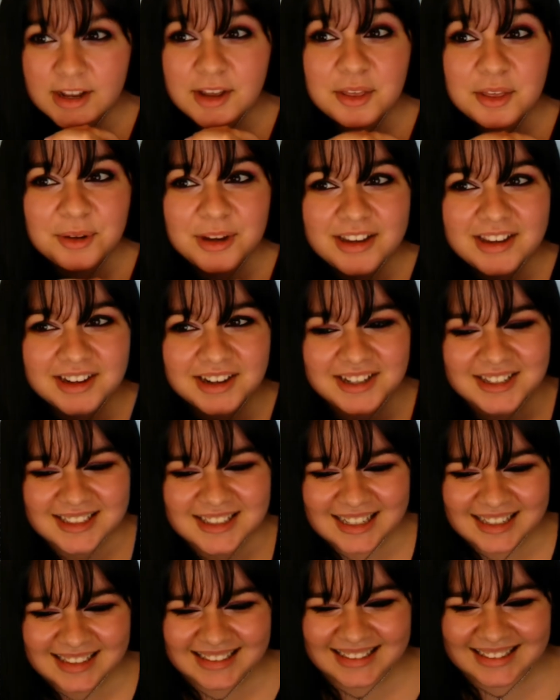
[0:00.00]

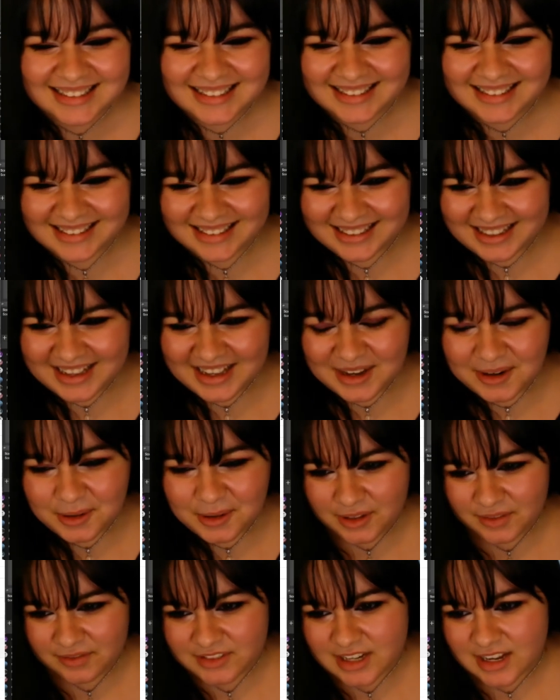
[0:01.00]
years,
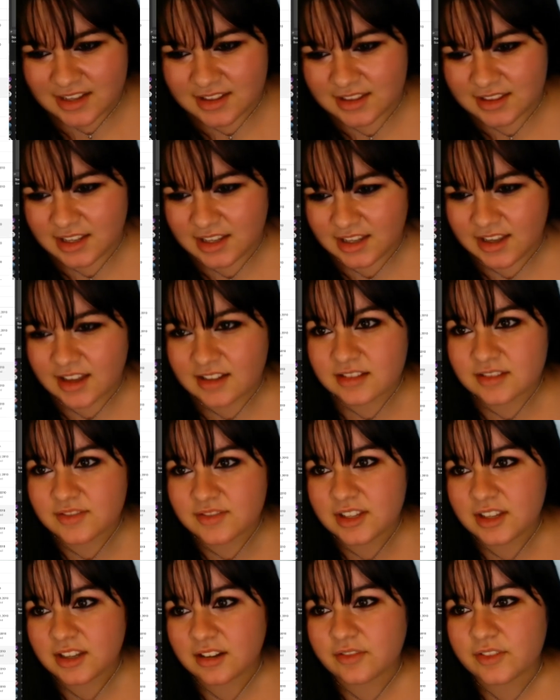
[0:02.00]
we've done the end of
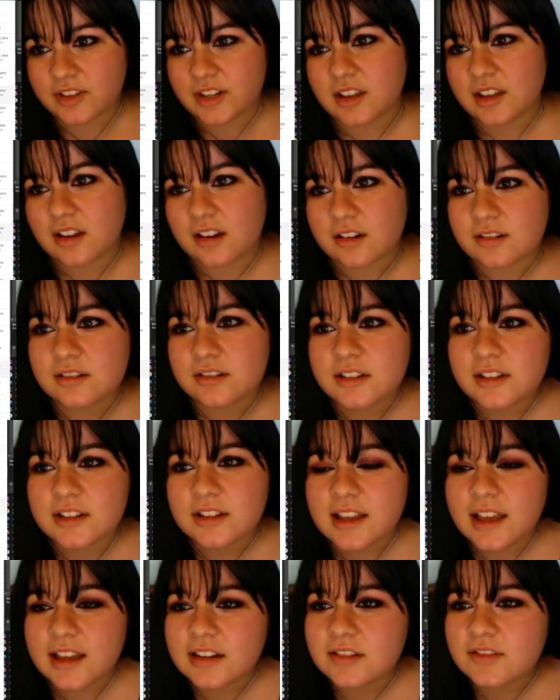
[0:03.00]
the year video,
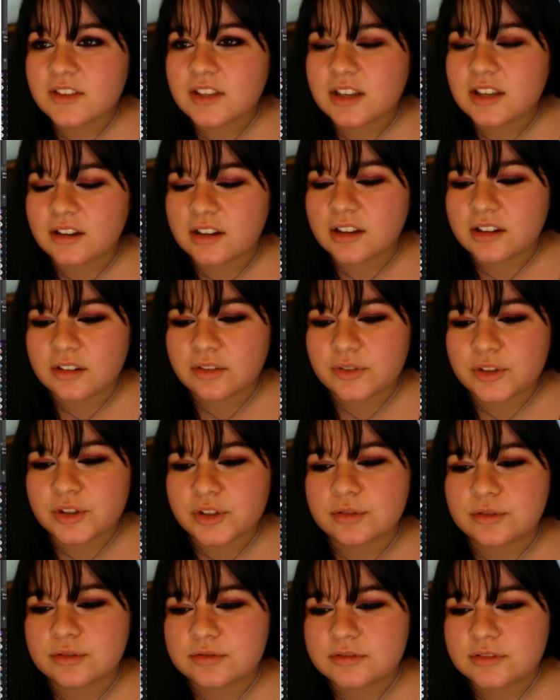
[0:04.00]
end of the year
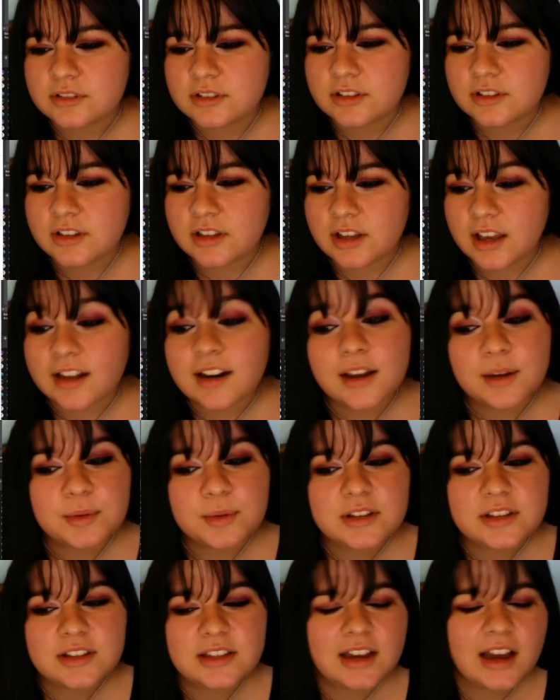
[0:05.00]
interview, and I
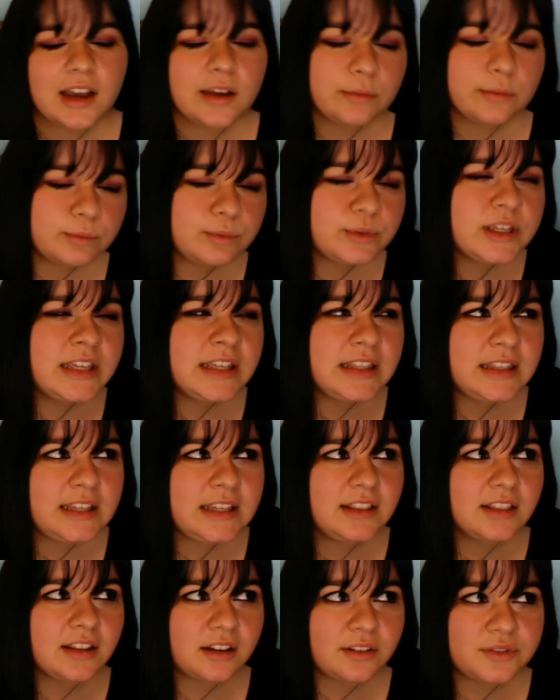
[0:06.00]
really
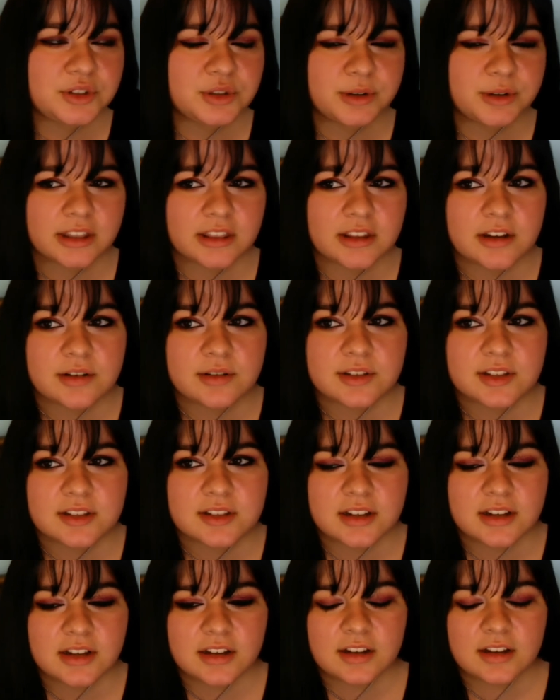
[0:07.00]
love doing those
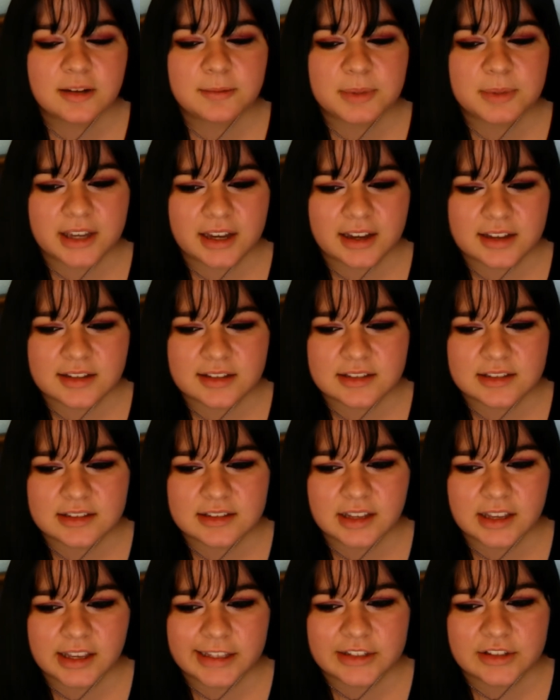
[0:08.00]
because
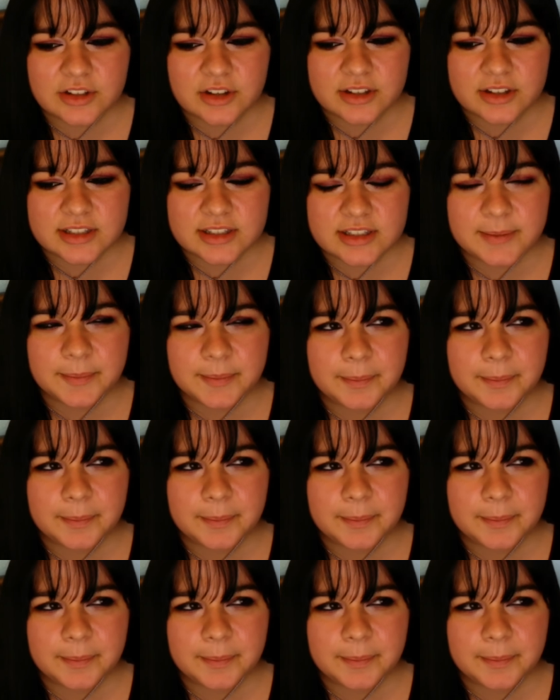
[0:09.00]
it's